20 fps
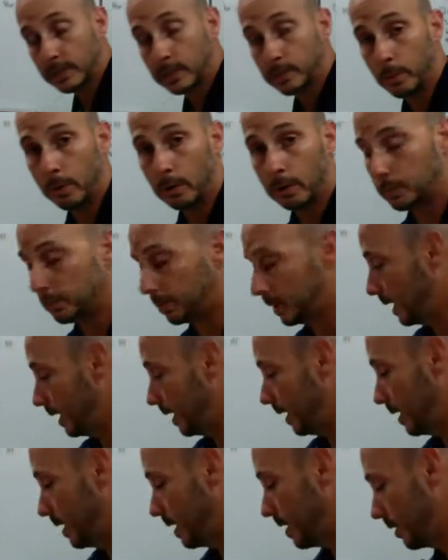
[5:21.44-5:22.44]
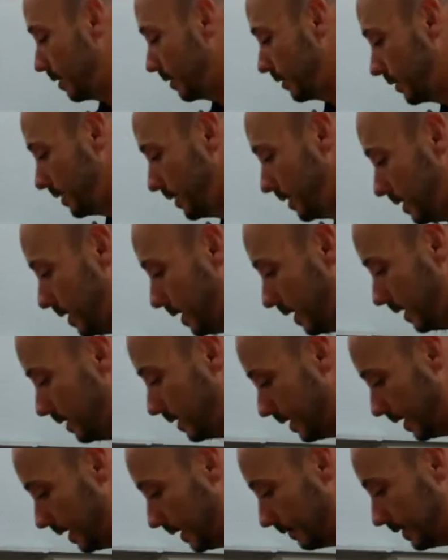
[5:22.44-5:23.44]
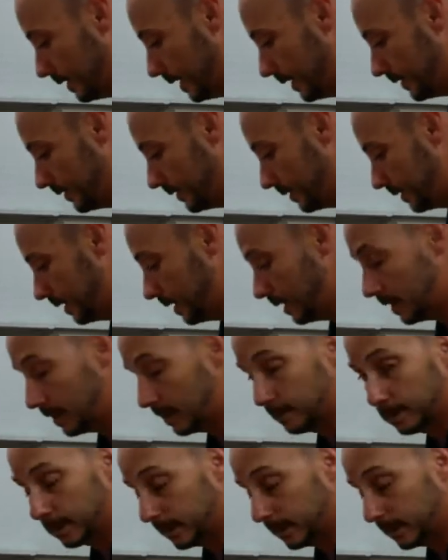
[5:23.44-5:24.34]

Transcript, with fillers: smaller bladed irons these days and I've tested a lot of